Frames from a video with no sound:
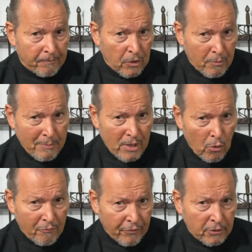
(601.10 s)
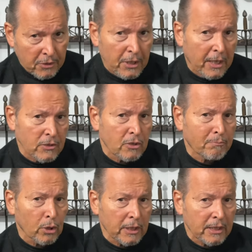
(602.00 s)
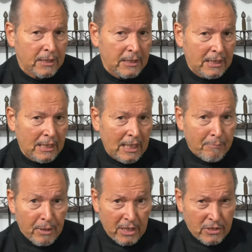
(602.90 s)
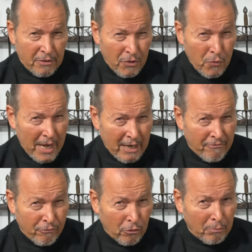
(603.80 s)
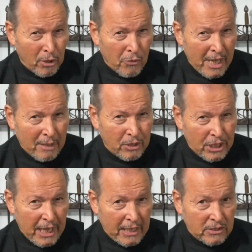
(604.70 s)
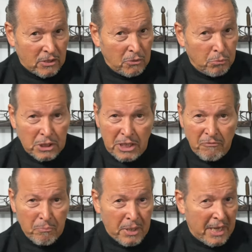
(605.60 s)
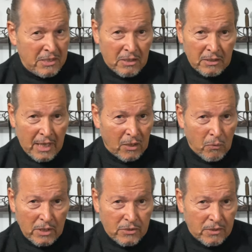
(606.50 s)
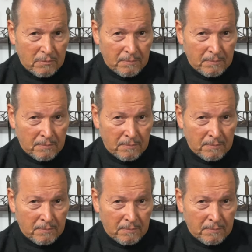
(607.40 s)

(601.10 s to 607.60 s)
there may be hope for you to dodge the bullet. Because if you had full blown MDS, you wouldn't even be asking that question.